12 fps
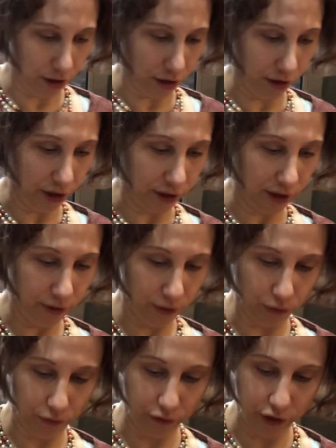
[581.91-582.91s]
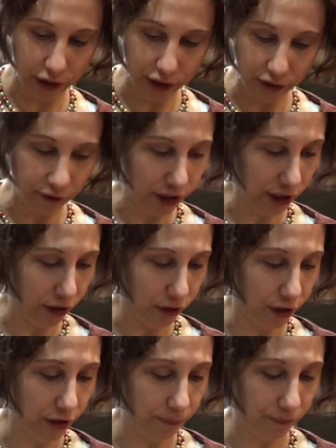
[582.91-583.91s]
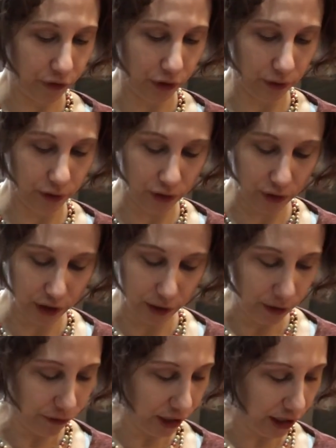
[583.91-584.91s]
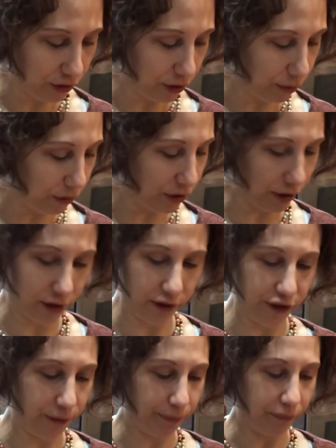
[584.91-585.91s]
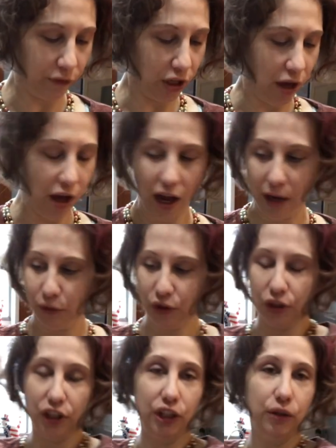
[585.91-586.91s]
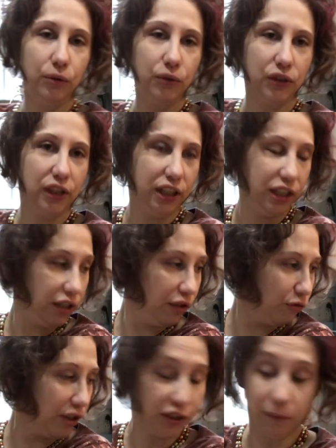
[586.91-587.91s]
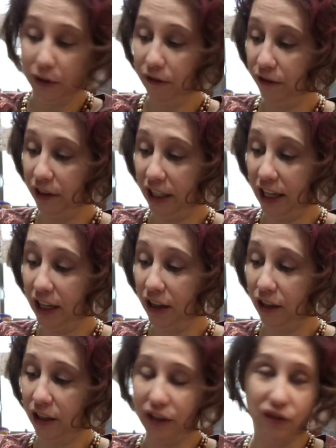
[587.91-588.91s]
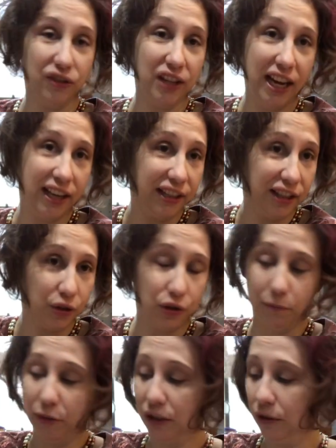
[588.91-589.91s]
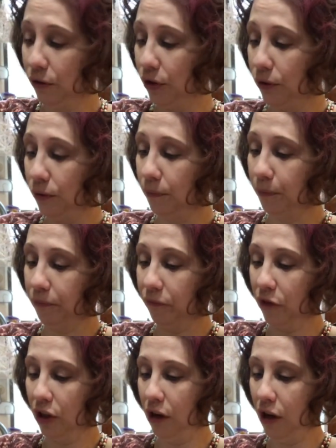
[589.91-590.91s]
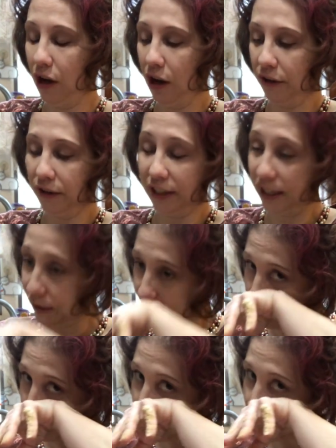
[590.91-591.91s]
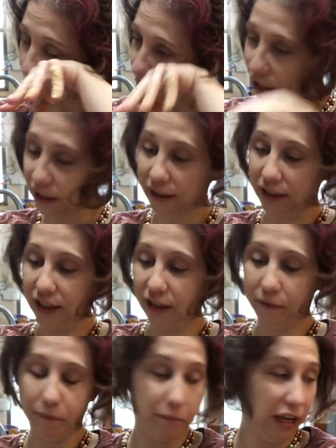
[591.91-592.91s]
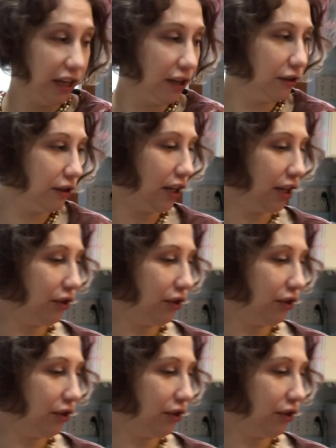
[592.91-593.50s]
Alright, that looks really, really good. So this is going to be ready to go into the oven. I'm just going to use the recipe for the cake and just add an extra minute or two. The last crumb cake that I made, I